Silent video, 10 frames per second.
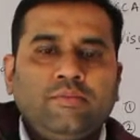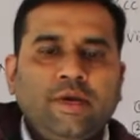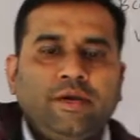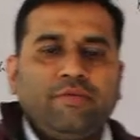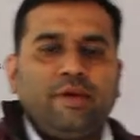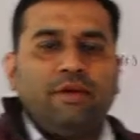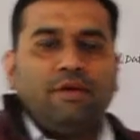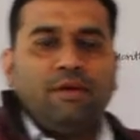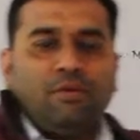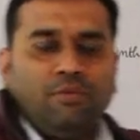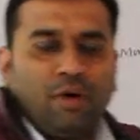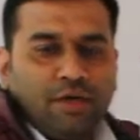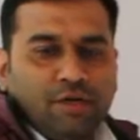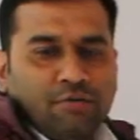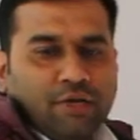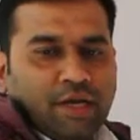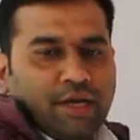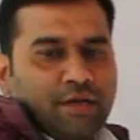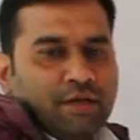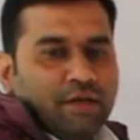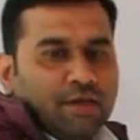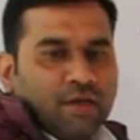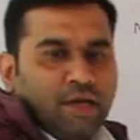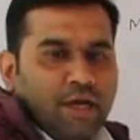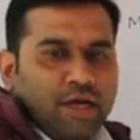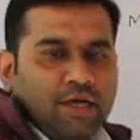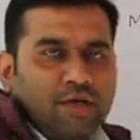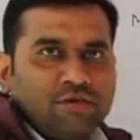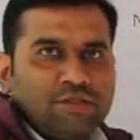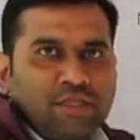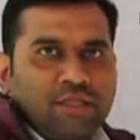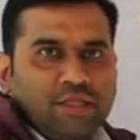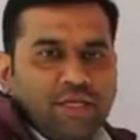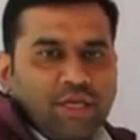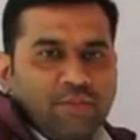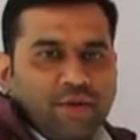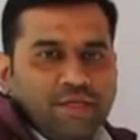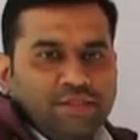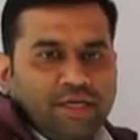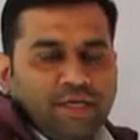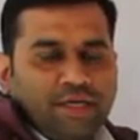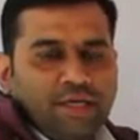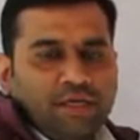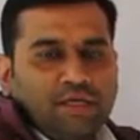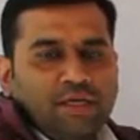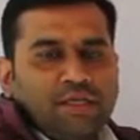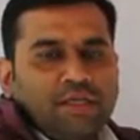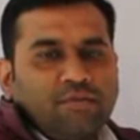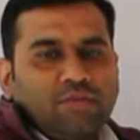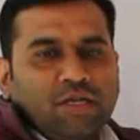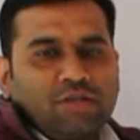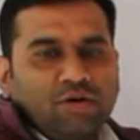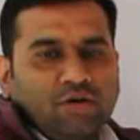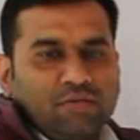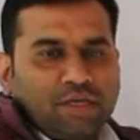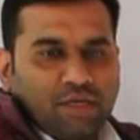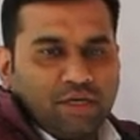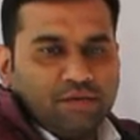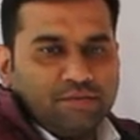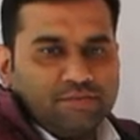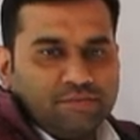between 1 to 10, including the representing the month of the year.